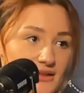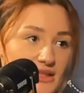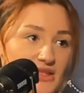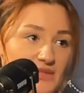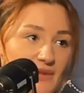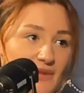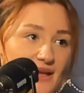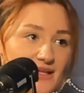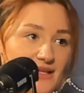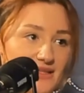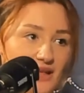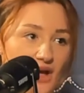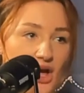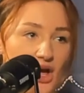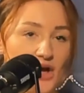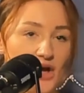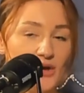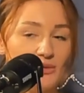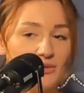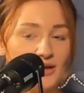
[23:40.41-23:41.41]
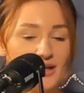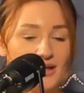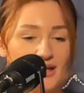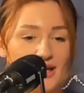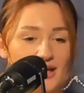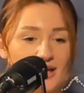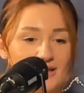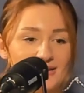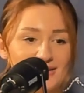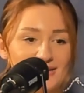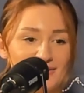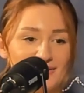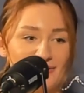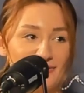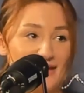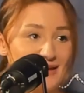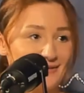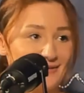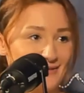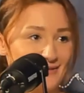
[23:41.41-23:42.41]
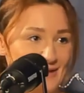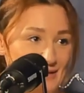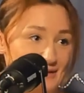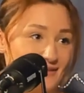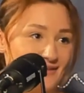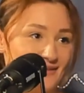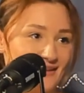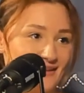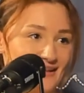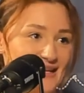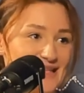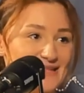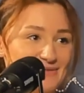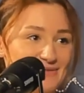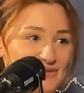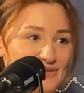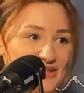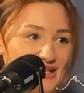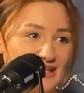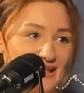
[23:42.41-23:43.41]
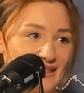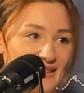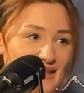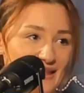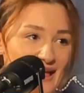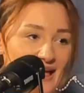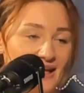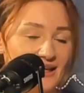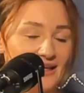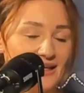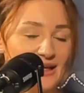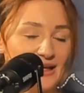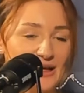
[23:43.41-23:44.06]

space at home to fit a laser machine in there.